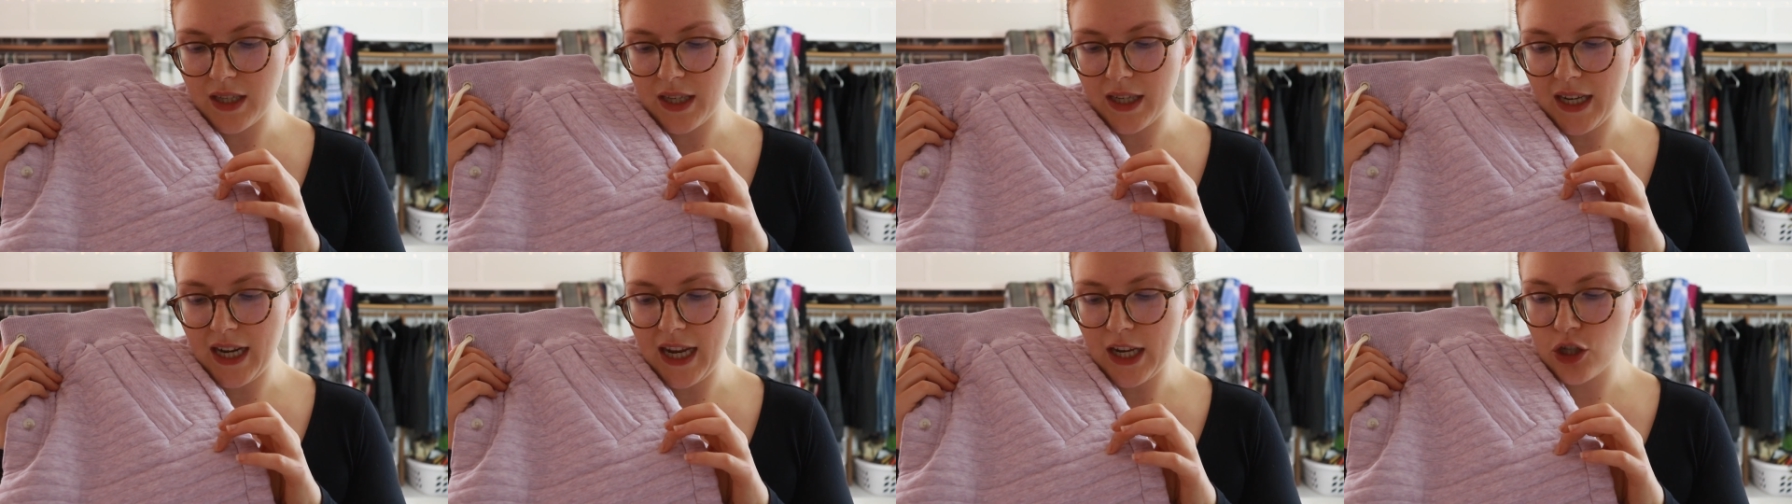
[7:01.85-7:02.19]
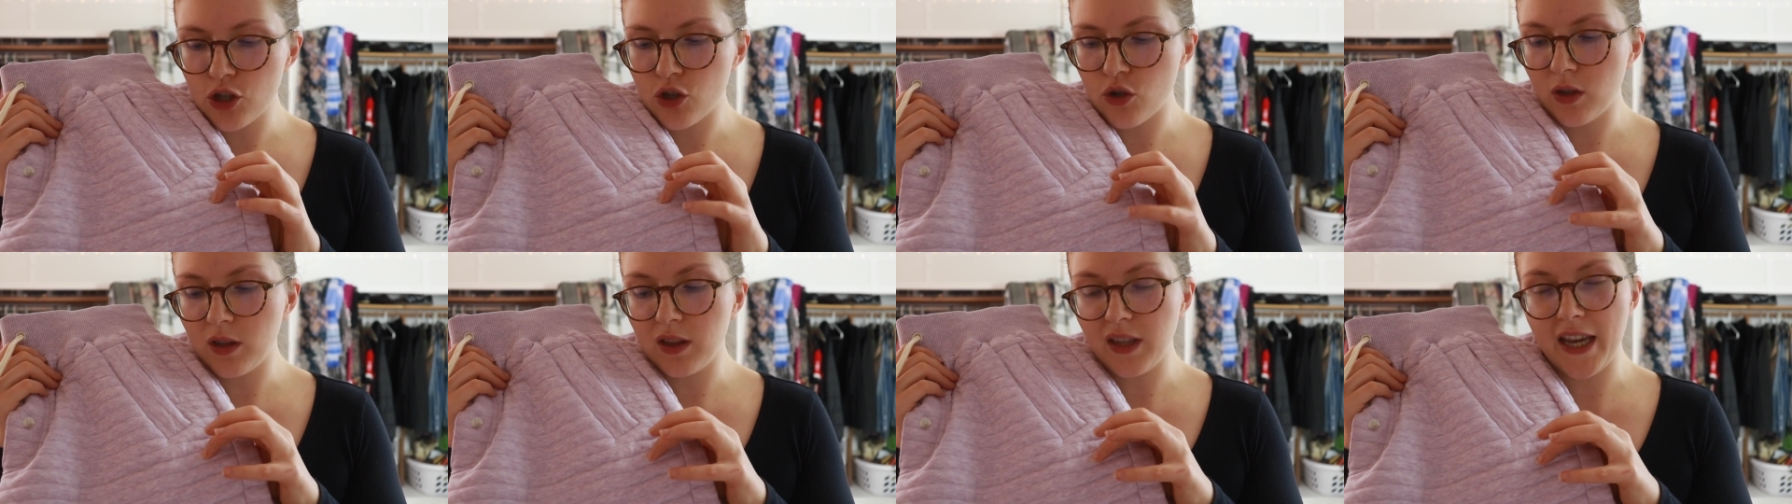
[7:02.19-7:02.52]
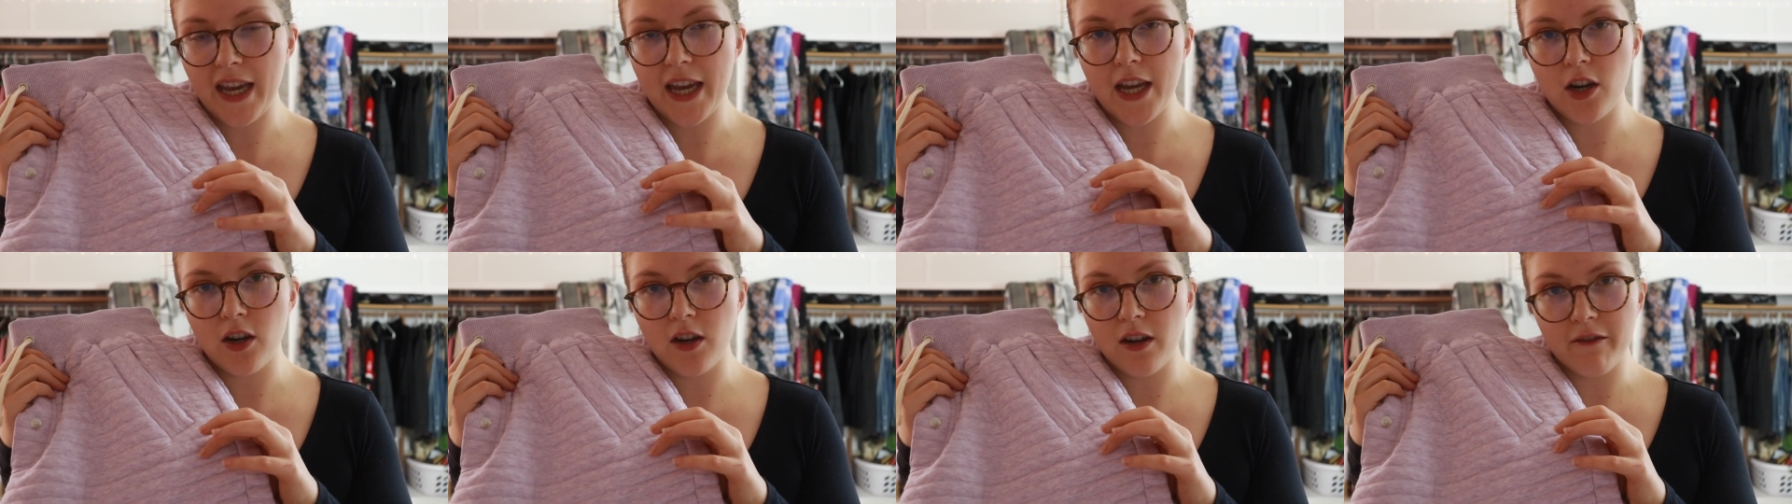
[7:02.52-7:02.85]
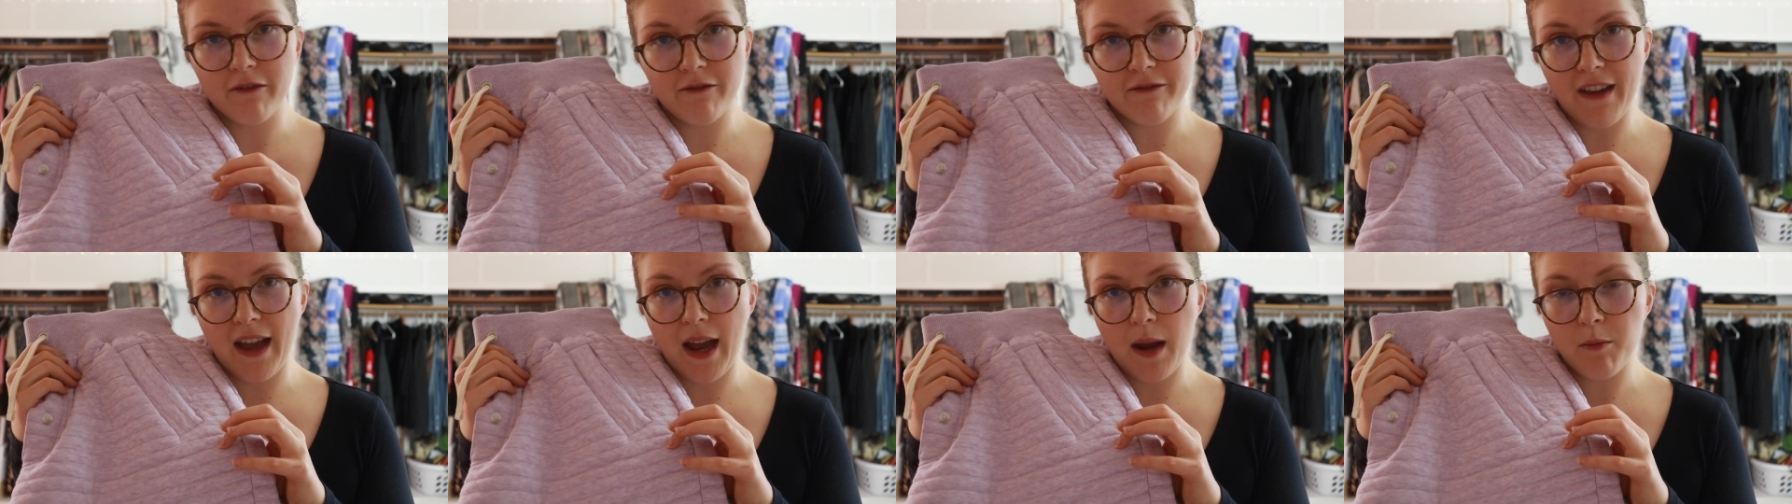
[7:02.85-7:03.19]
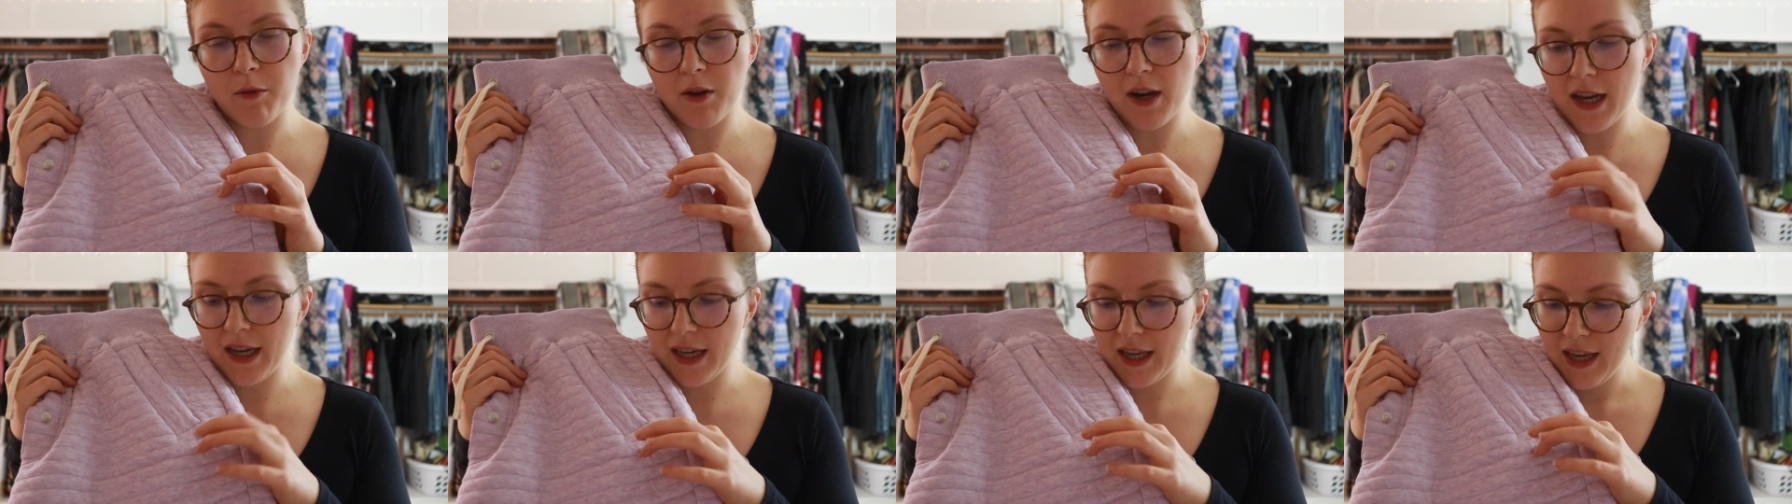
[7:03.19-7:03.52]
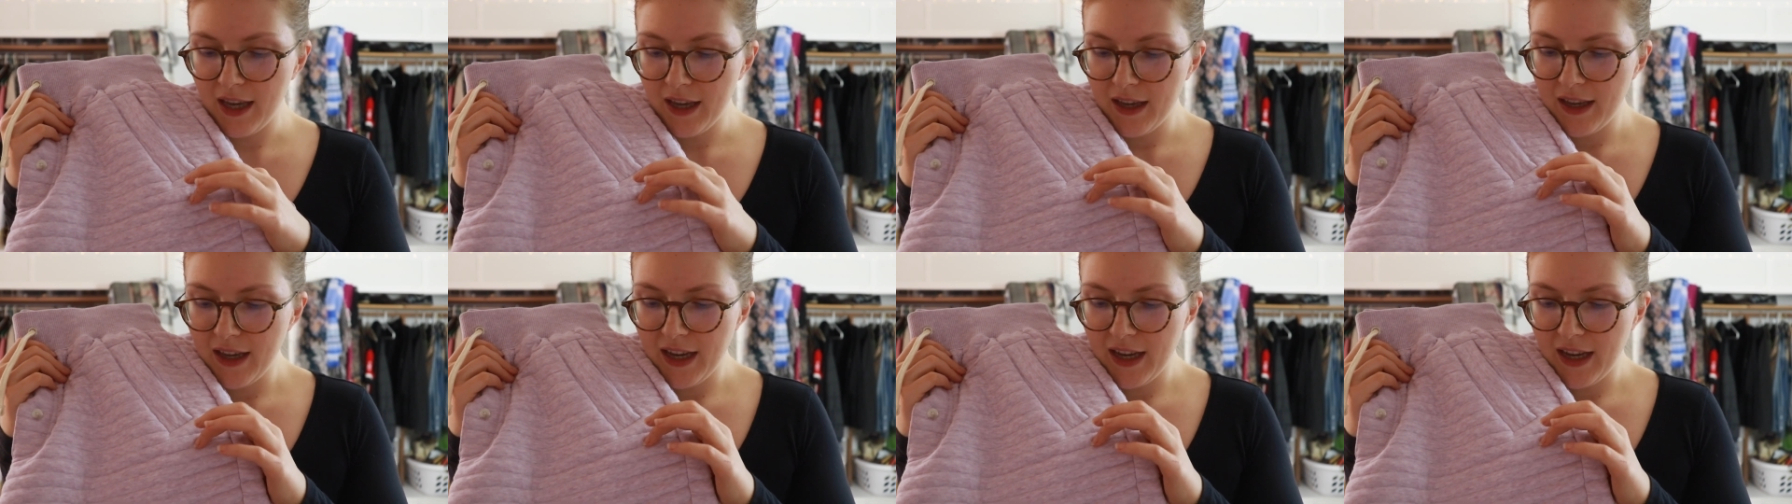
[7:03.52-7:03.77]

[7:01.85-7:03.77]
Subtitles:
like an extra layer of fabric,